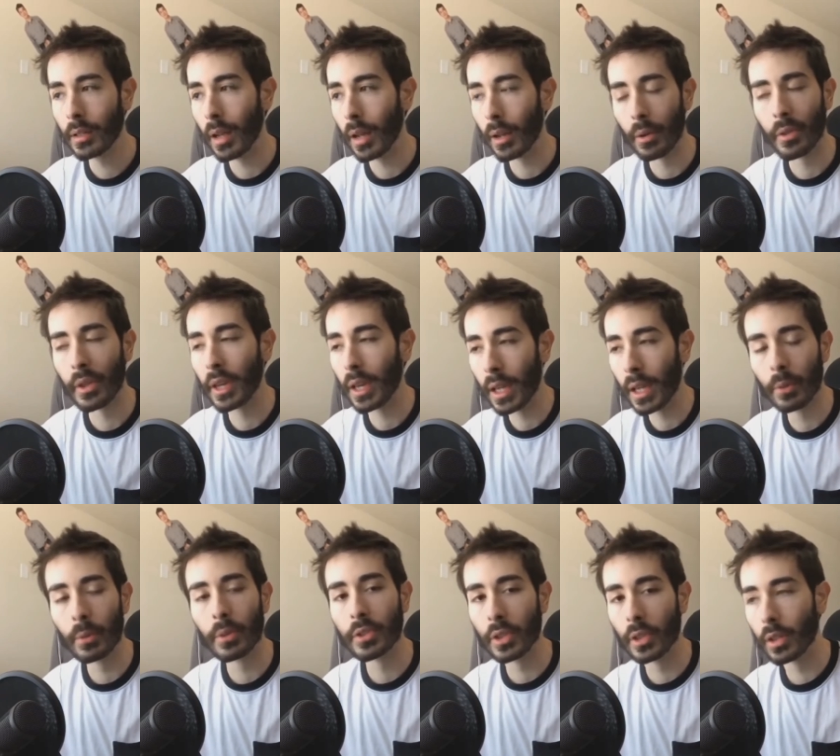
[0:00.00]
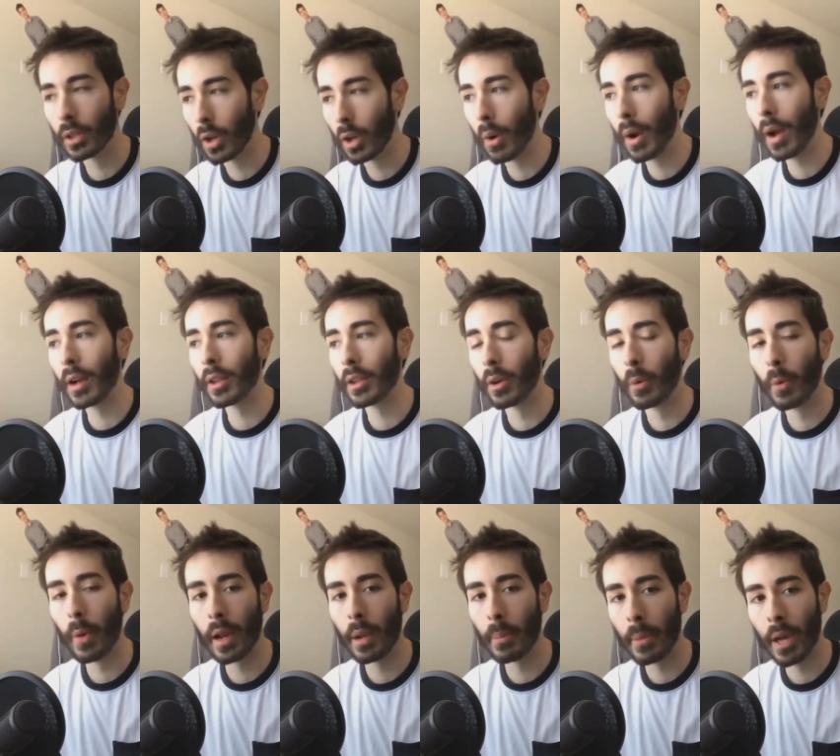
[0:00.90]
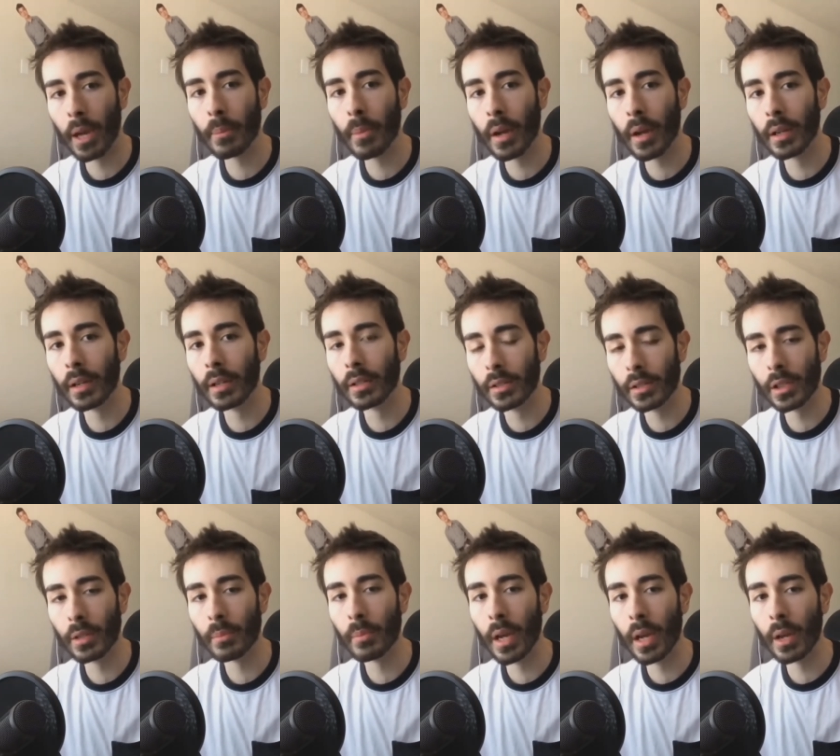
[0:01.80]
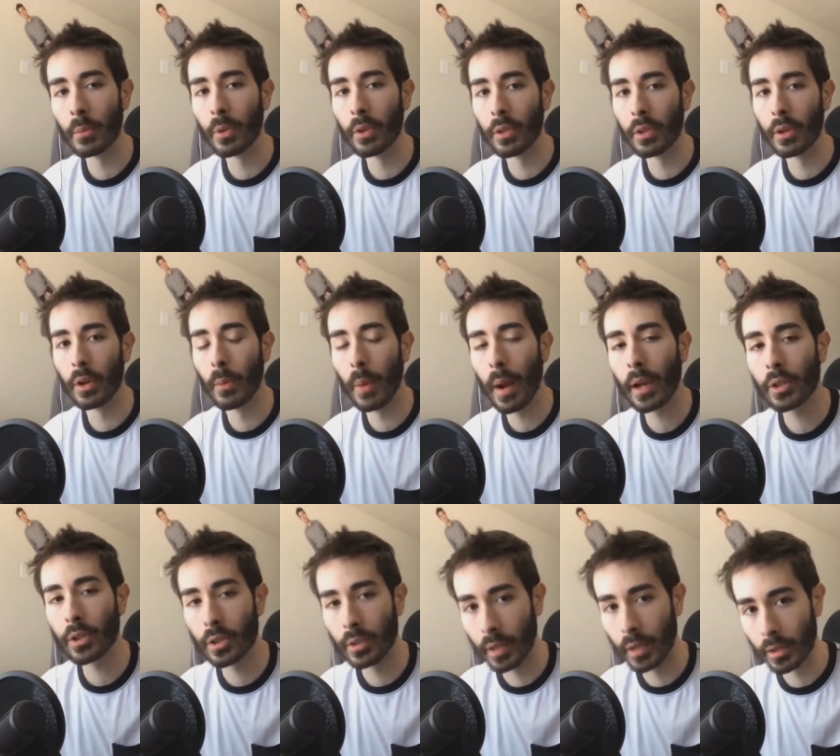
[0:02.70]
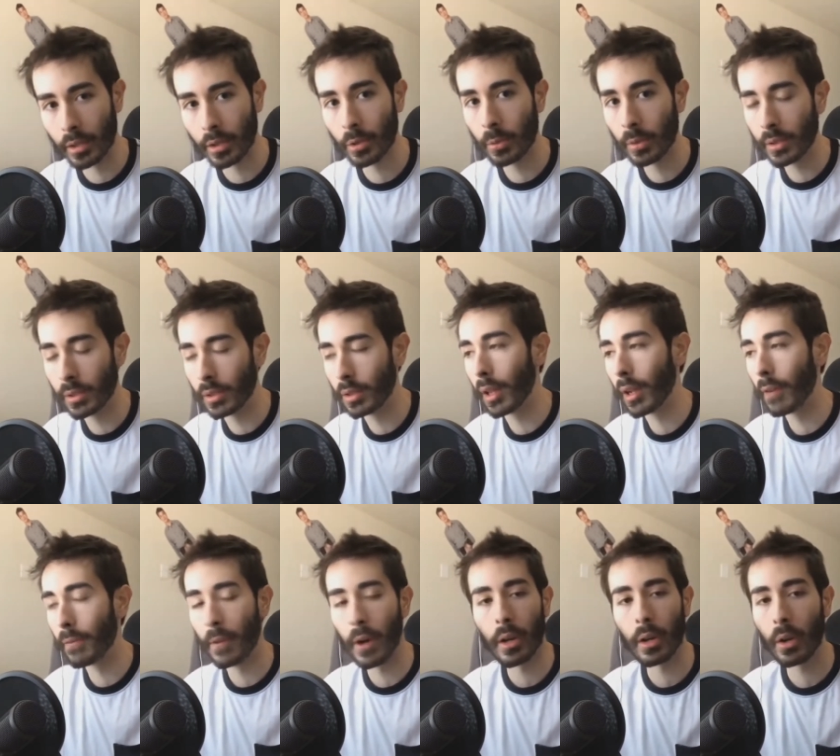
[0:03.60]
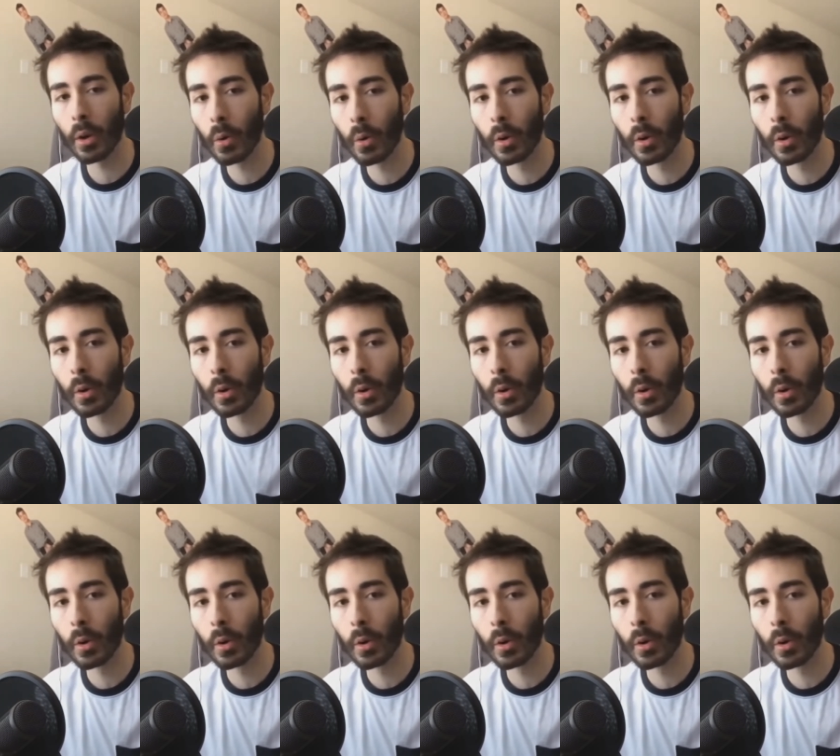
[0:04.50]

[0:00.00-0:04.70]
I don't think anyone's gonna go out of their way to pay money to see a man with an erection that's twisted like a fucking